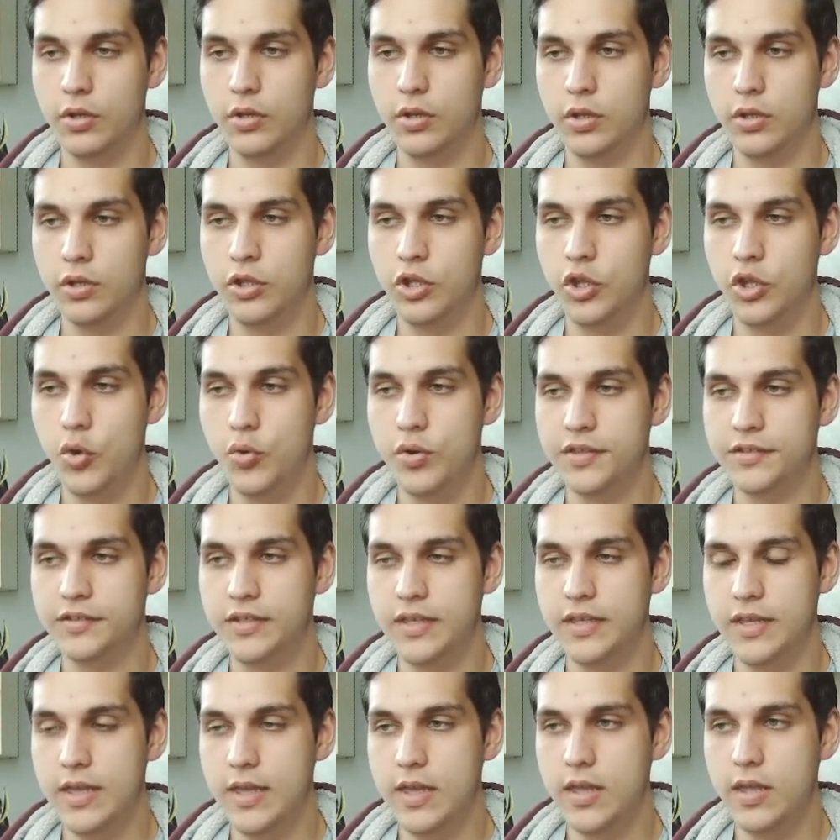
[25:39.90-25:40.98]

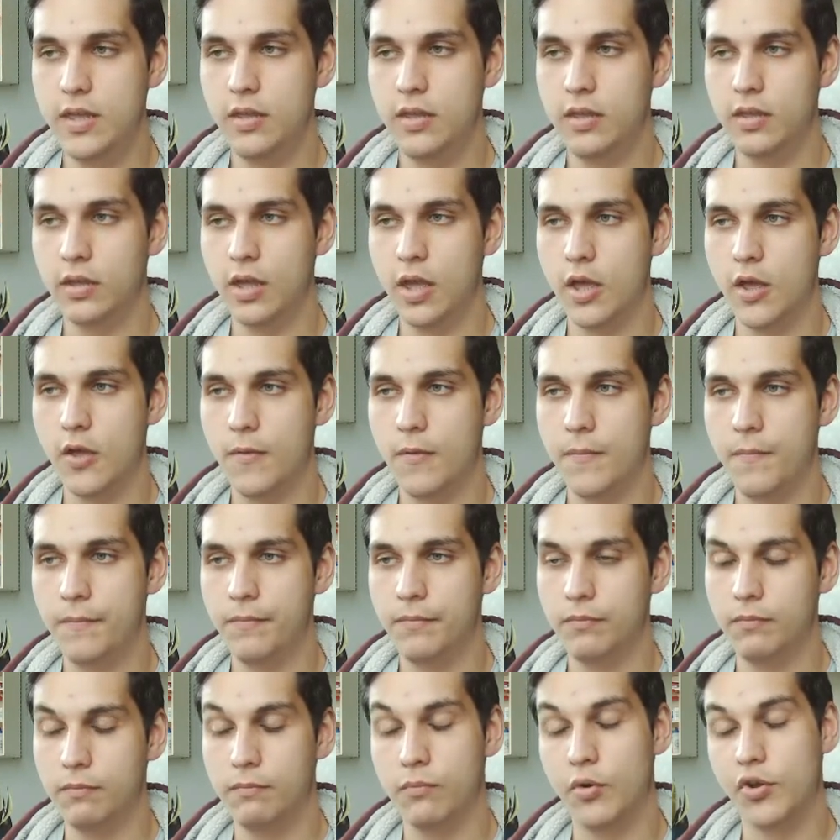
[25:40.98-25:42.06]
Unity
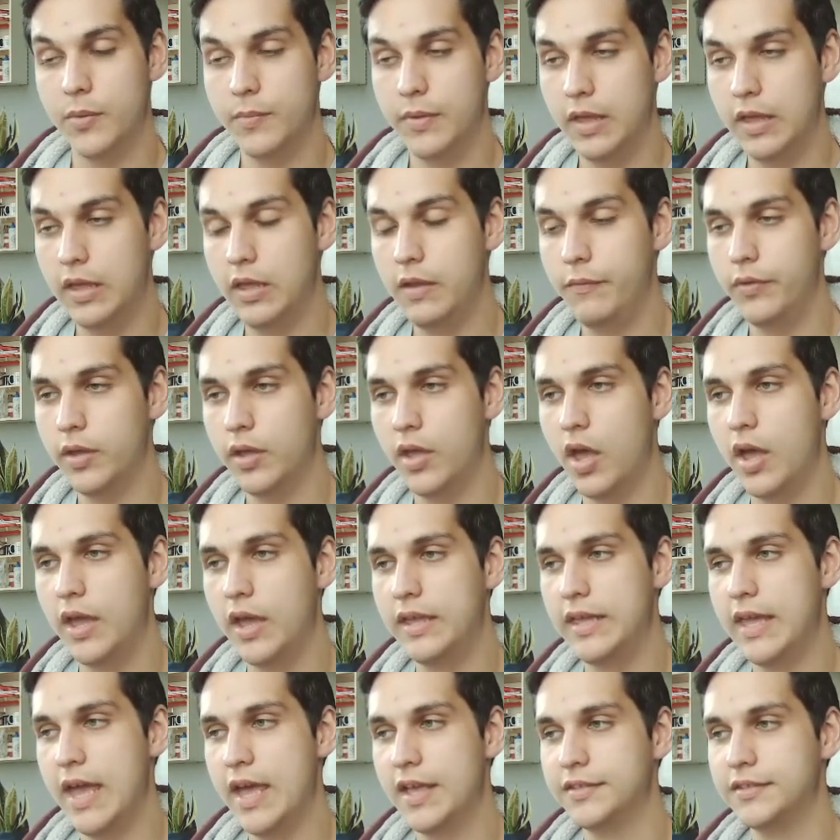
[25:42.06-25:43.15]
monobehavior, I
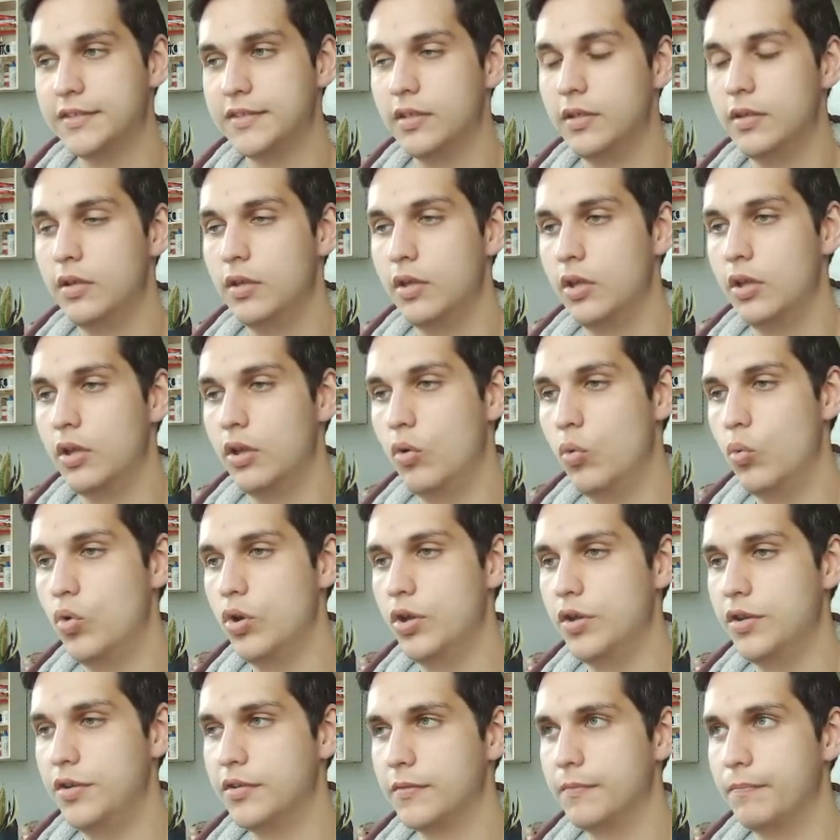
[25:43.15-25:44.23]
guess,
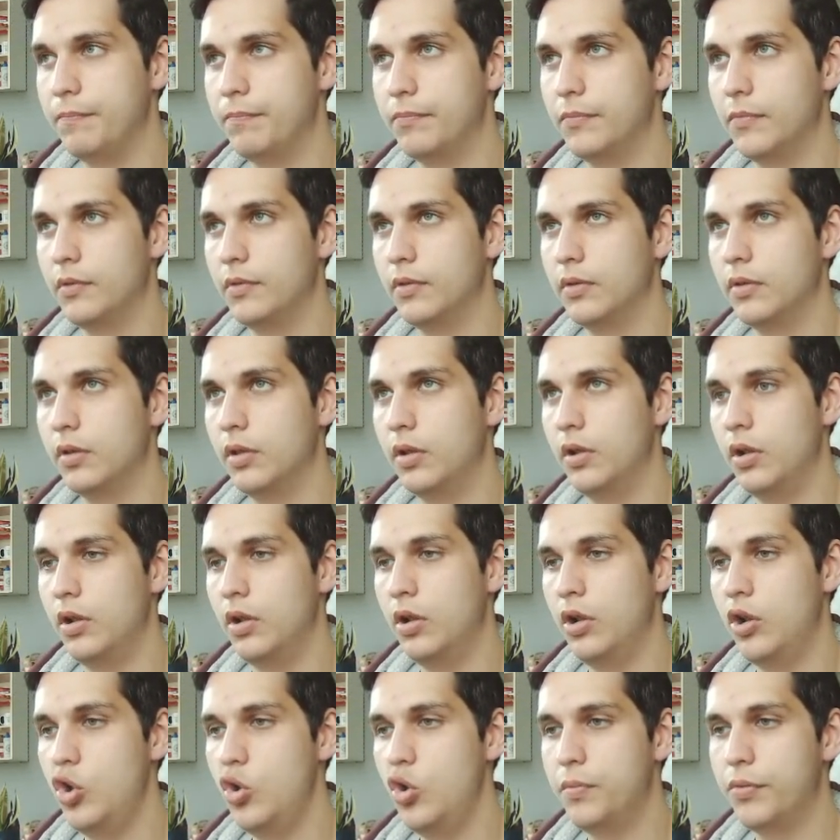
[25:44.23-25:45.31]
would
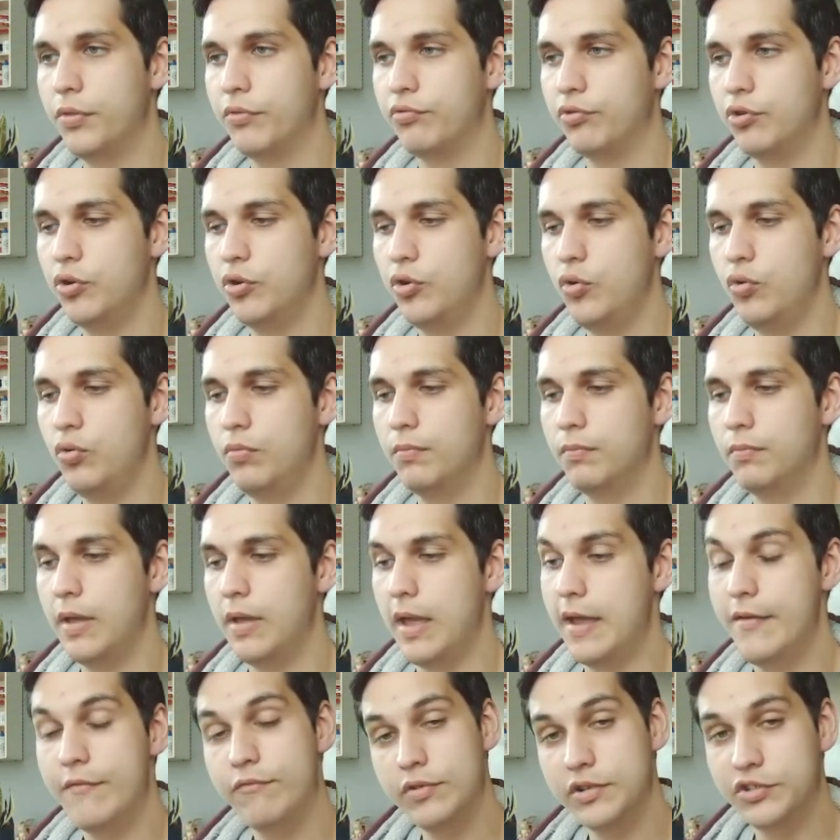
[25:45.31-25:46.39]
loop through
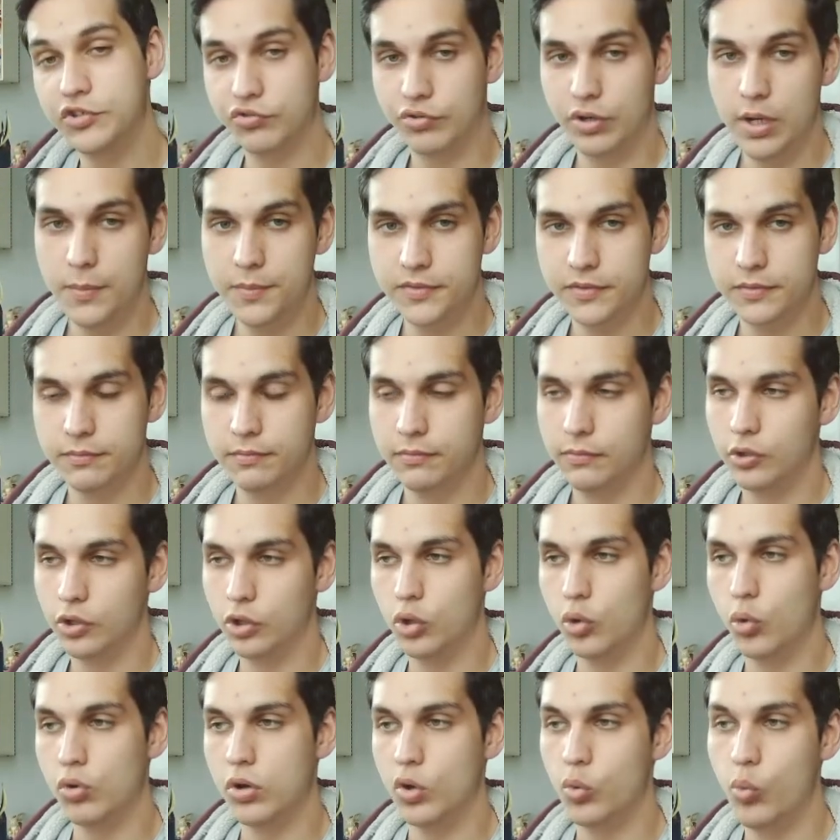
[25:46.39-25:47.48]
every script,
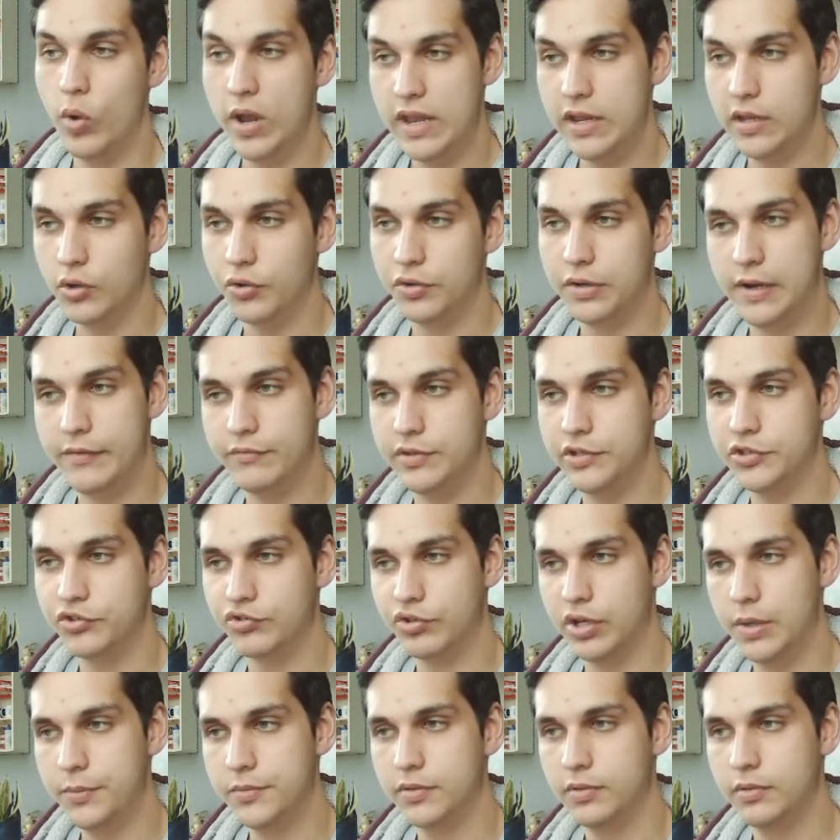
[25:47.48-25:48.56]
call awake on every
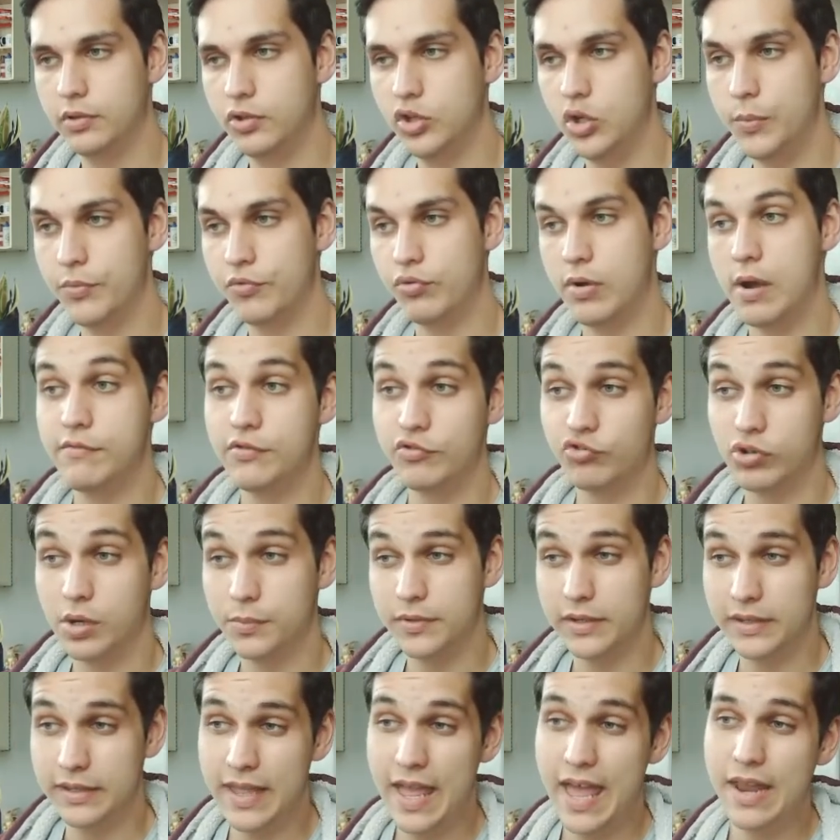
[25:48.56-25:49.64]
script, loop through every
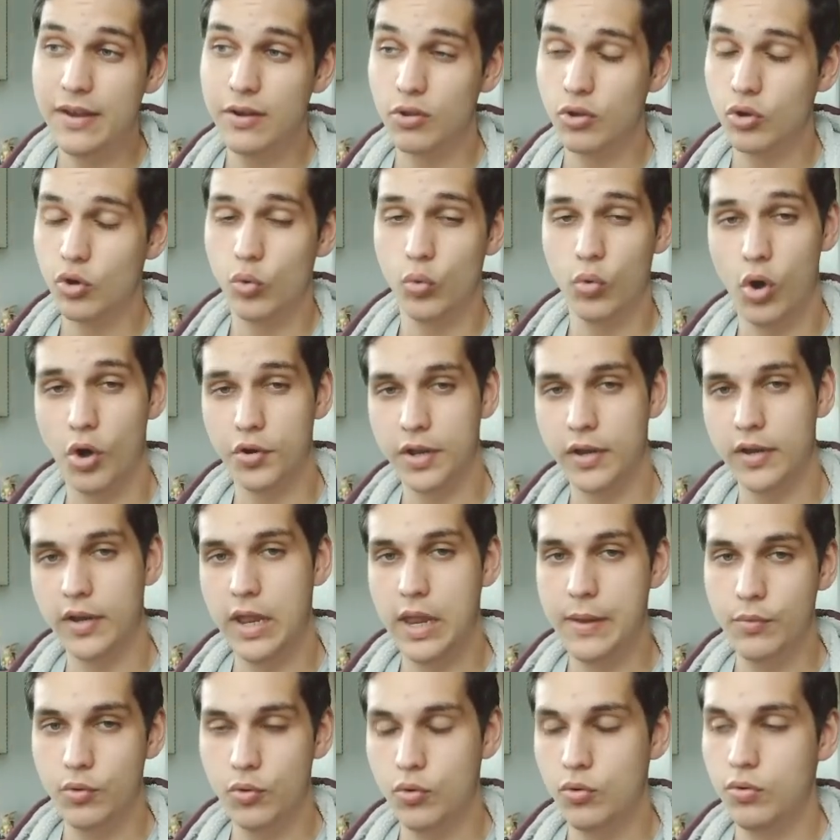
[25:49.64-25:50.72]
script again, call on
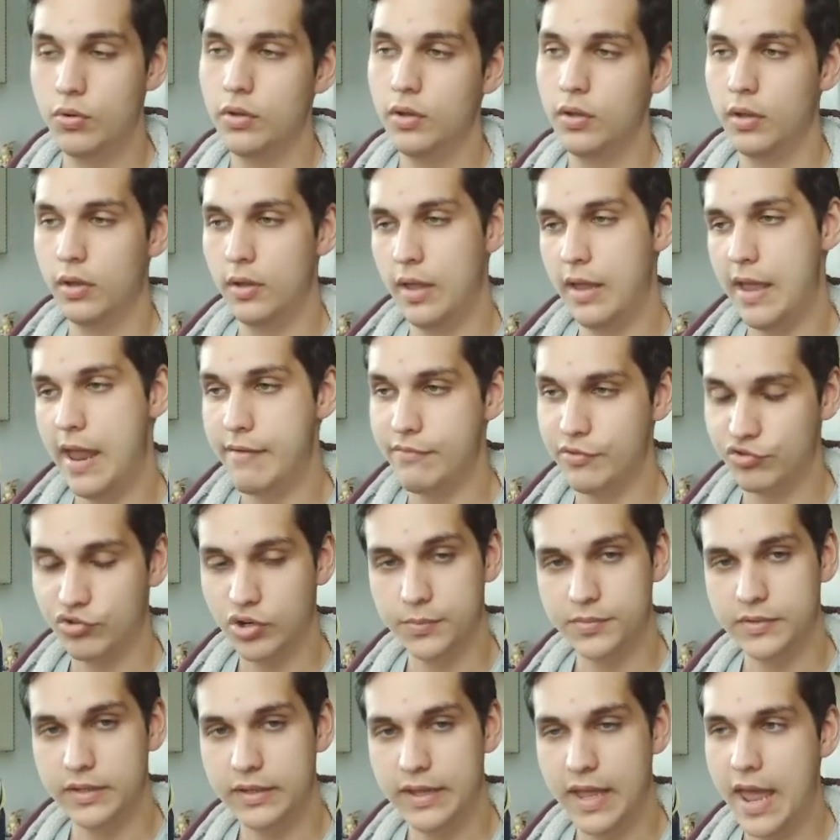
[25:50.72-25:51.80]
enable every
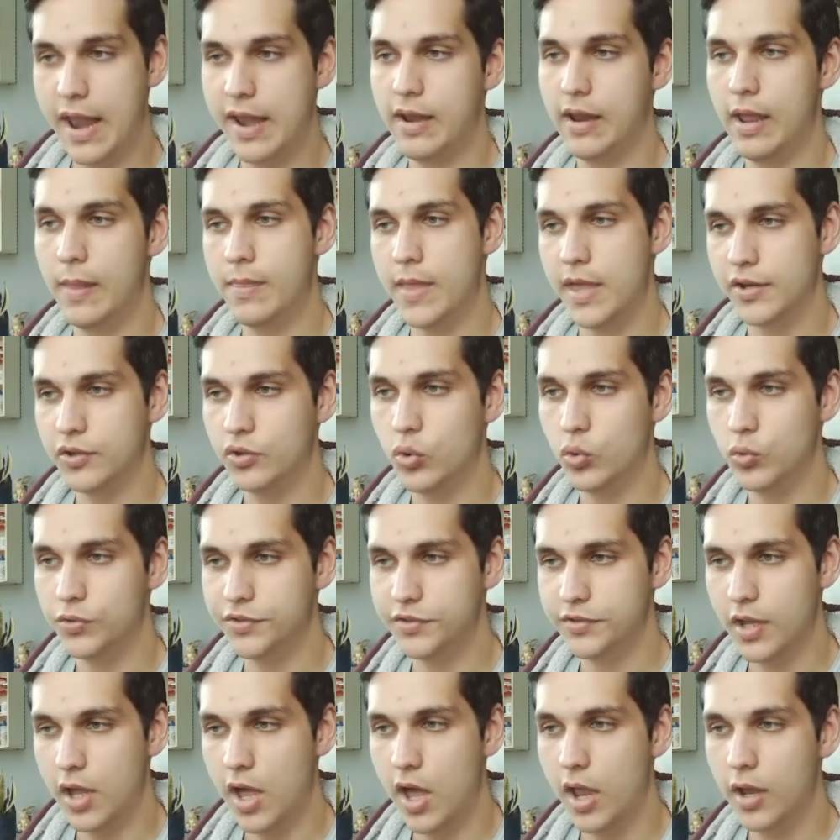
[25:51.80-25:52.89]
script again, and then call
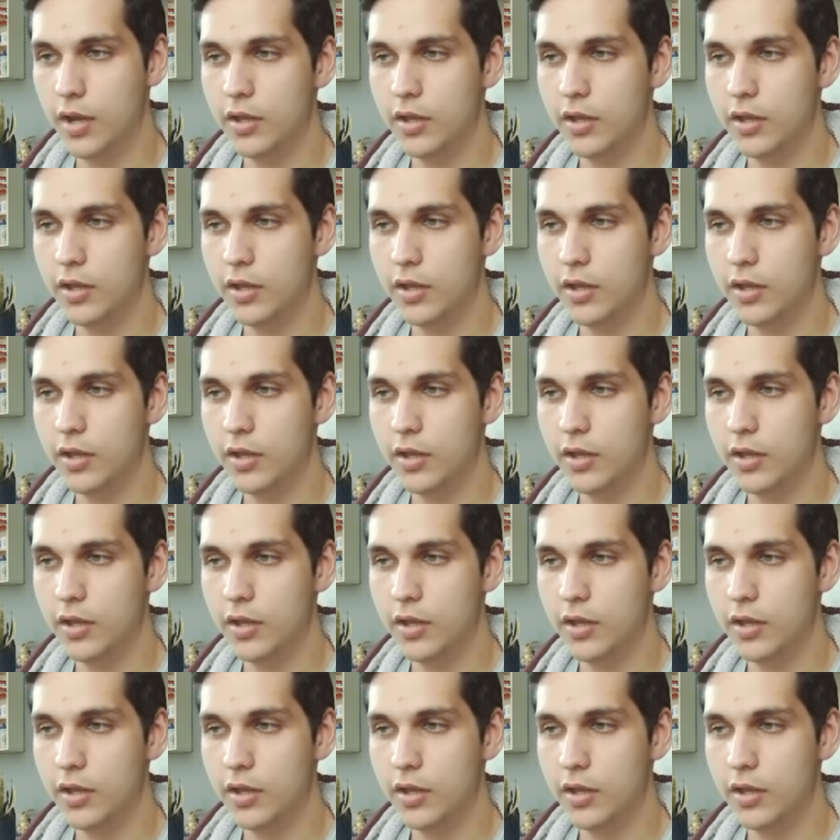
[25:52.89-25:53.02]
start.